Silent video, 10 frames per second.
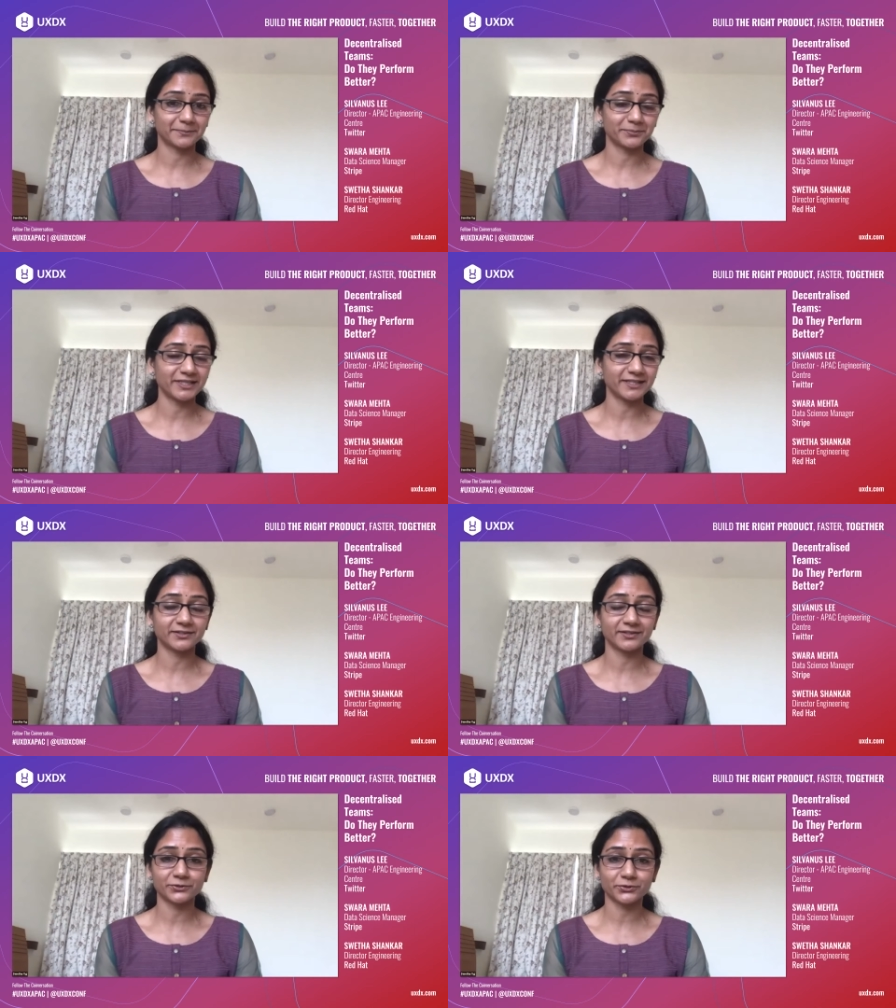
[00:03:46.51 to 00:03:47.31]
be
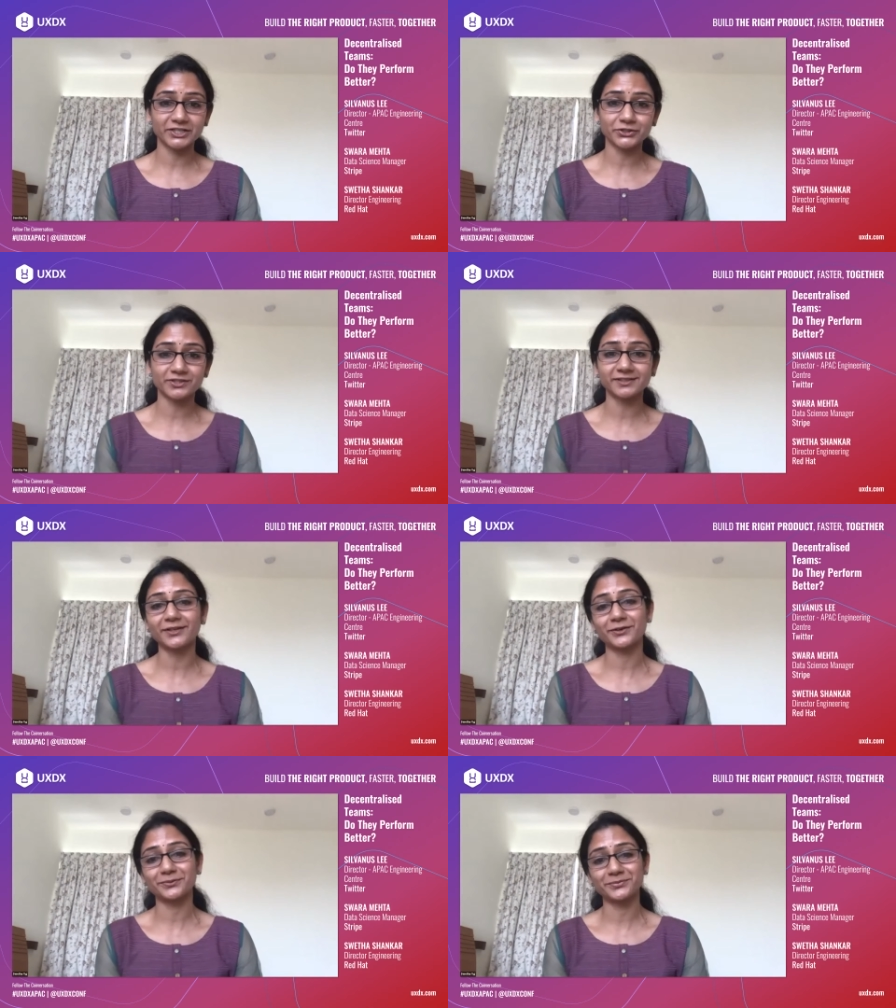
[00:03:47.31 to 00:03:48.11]
it the
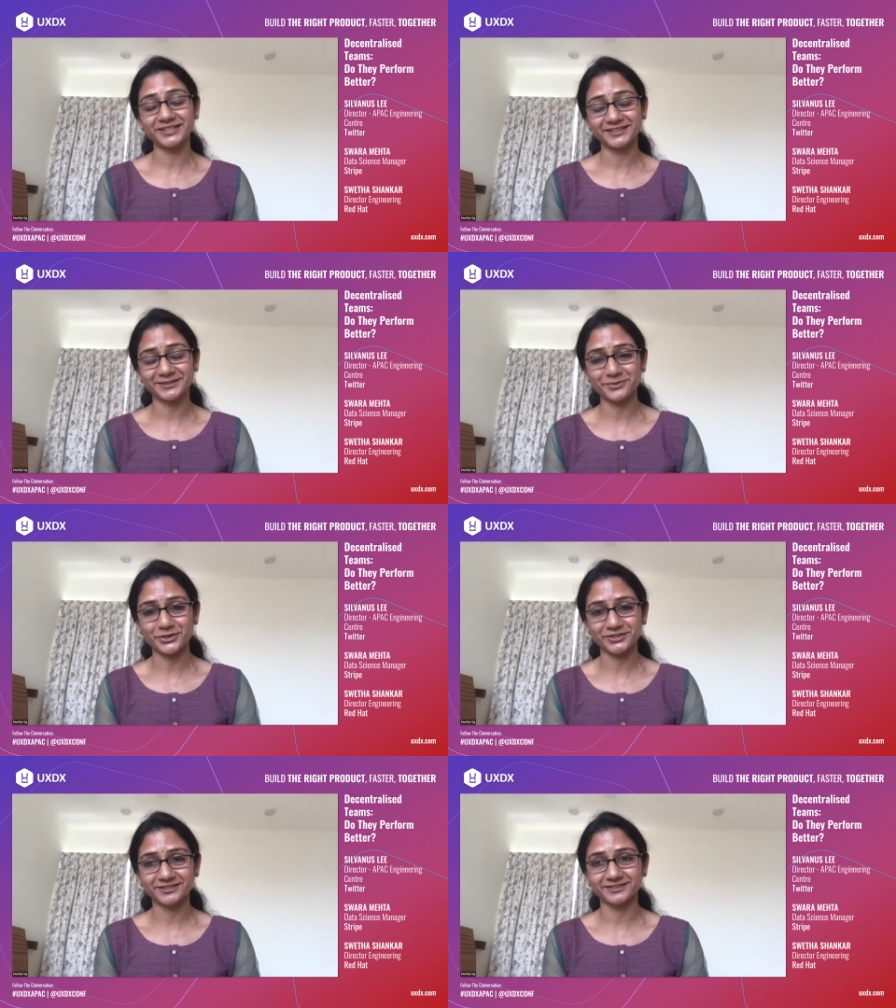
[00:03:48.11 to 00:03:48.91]
traditional or be it the
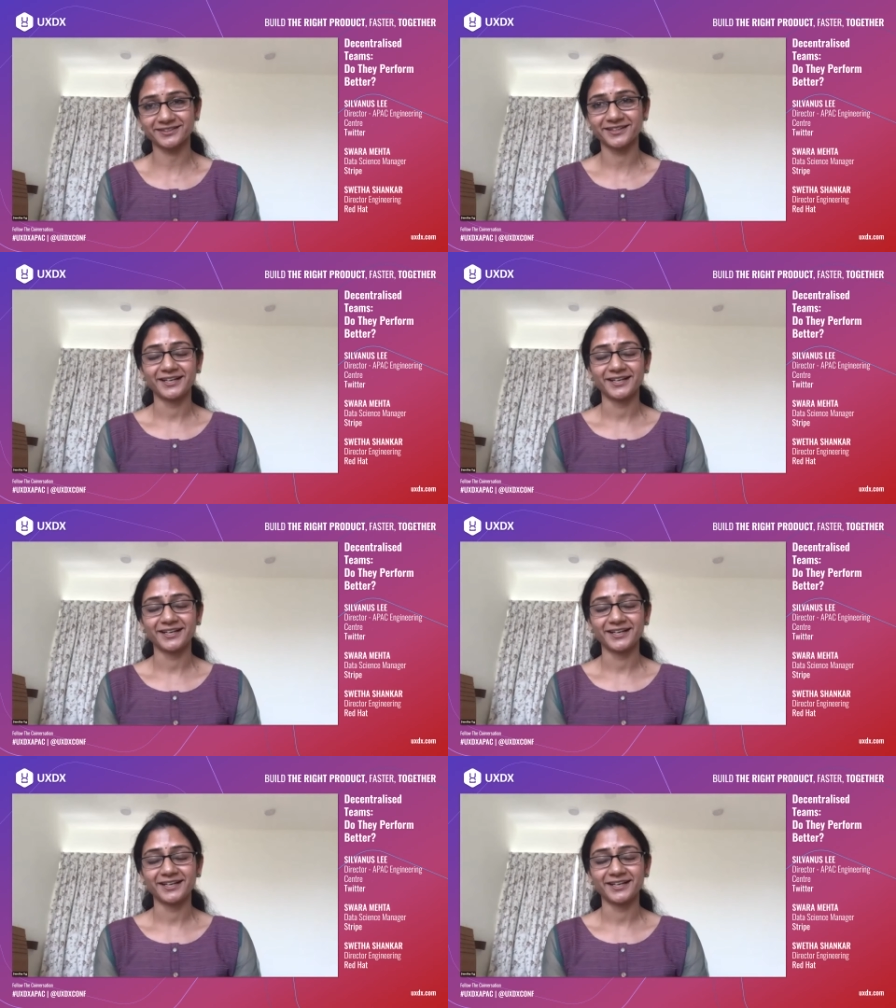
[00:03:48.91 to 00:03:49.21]
modern.